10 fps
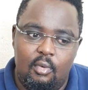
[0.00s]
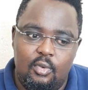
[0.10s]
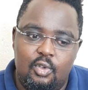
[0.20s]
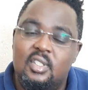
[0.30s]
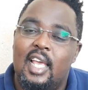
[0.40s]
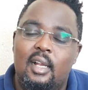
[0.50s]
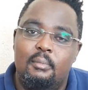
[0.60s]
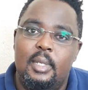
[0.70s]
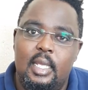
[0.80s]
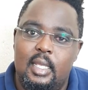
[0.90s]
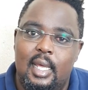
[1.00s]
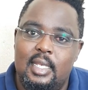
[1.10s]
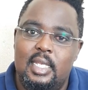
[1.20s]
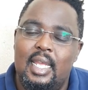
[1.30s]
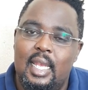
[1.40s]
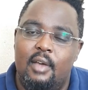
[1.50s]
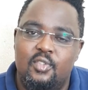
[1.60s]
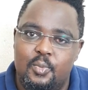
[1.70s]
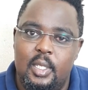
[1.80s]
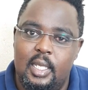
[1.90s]
to tell me that he
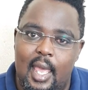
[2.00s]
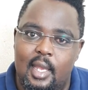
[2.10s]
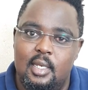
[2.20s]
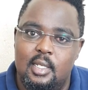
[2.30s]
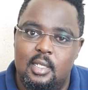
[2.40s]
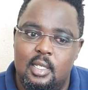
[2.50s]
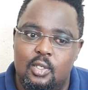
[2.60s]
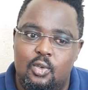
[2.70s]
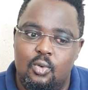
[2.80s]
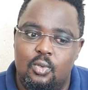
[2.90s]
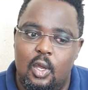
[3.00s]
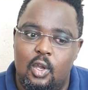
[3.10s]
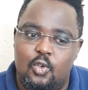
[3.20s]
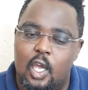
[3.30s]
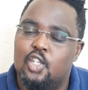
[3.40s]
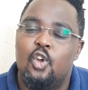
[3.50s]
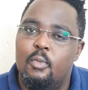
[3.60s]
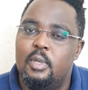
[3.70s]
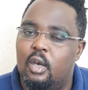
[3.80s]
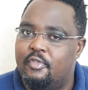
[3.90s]
loves me and to
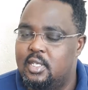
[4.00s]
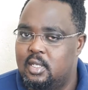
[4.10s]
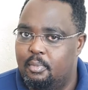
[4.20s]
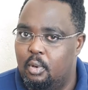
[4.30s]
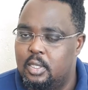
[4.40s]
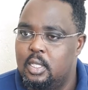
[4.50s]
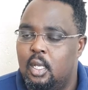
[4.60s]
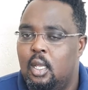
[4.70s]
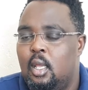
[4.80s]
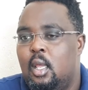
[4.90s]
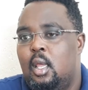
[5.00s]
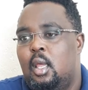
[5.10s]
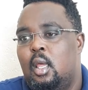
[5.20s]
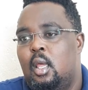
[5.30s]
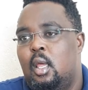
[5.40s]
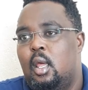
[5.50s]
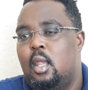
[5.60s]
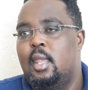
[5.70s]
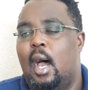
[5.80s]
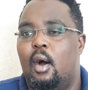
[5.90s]
assure me of his support.
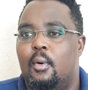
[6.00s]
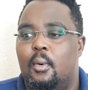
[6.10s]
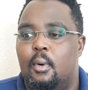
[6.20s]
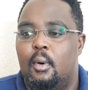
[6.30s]
Now,